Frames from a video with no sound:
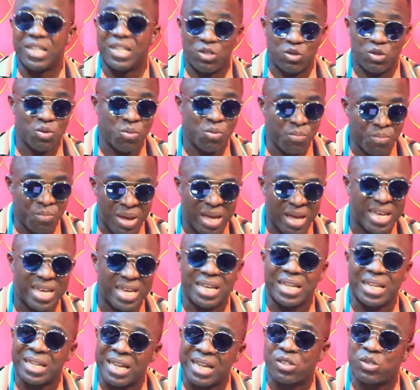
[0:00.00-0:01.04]
to make
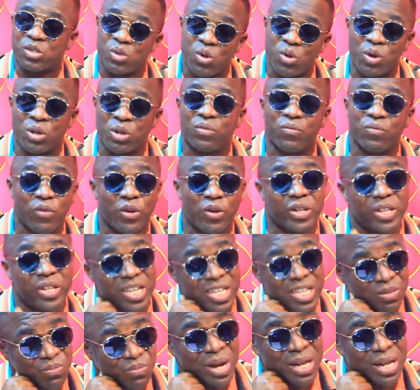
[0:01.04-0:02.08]
the songs for
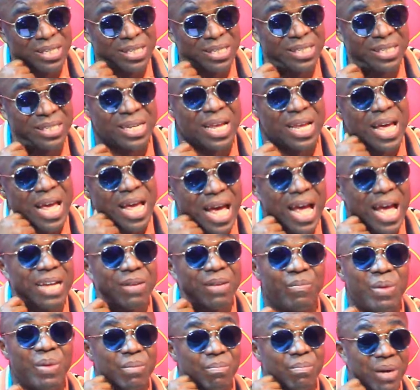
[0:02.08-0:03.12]
these parties
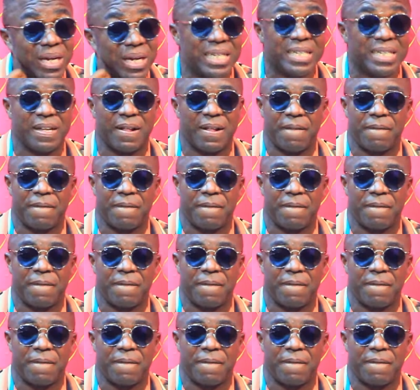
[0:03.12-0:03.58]
and make money.